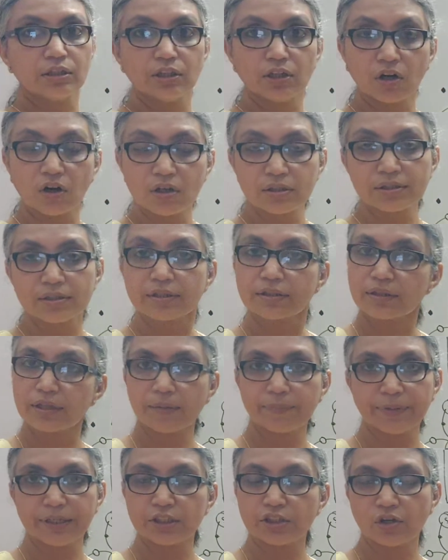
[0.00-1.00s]
lost
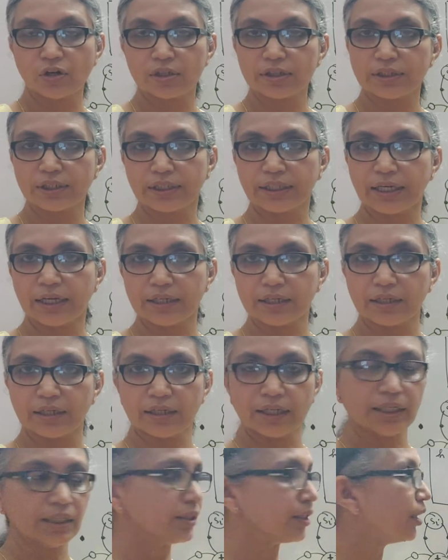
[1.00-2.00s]
their majority
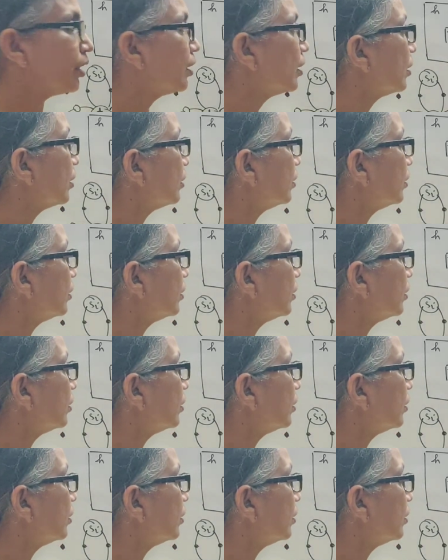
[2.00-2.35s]
carrier, right?